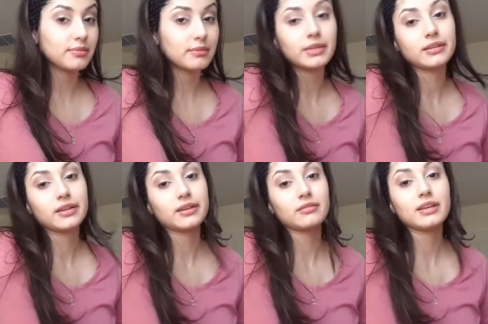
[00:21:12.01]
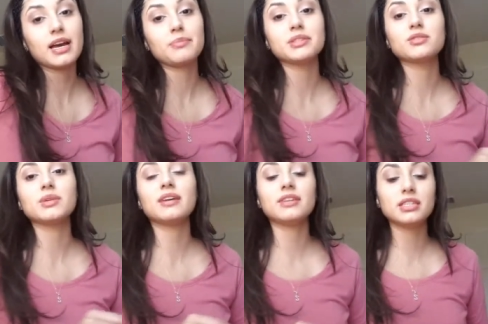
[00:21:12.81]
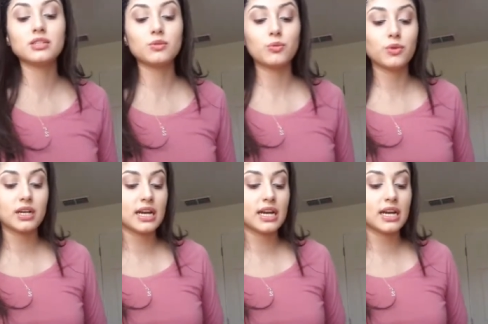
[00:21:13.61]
I mean, hey, it happens. We have our days where one